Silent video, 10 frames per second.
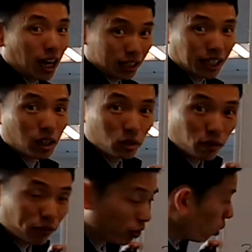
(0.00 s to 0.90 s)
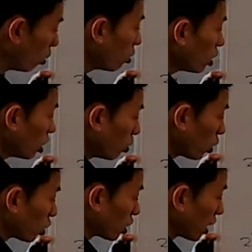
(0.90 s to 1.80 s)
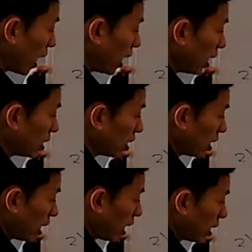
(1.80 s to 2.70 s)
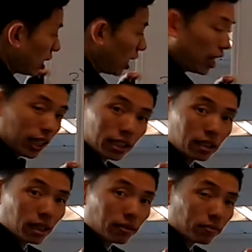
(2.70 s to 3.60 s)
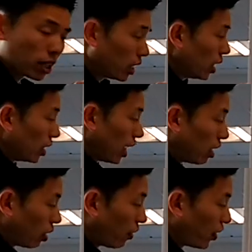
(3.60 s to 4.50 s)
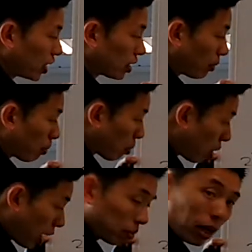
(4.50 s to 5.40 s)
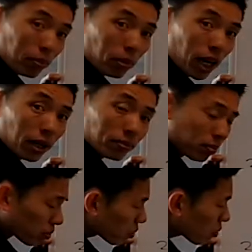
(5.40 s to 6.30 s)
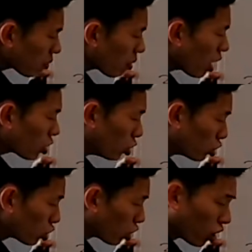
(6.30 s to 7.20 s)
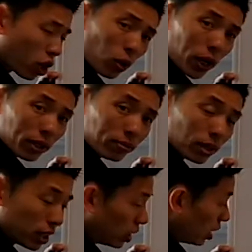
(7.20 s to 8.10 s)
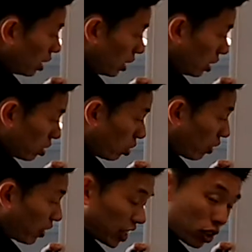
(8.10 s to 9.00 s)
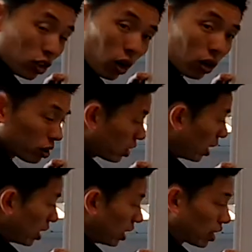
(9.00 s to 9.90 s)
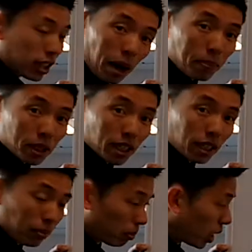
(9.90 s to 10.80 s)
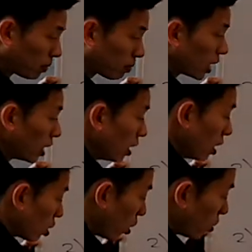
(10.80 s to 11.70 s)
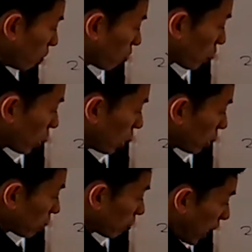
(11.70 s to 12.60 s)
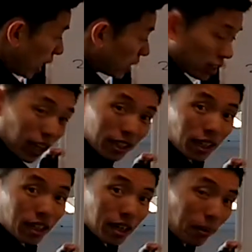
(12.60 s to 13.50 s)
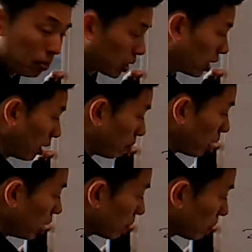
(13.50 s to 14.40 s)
sit on the floor, which is 8 and 8. Now, if it is a prime number, you circle it. So if it is not, it's a composite number. So 8 is a composite number.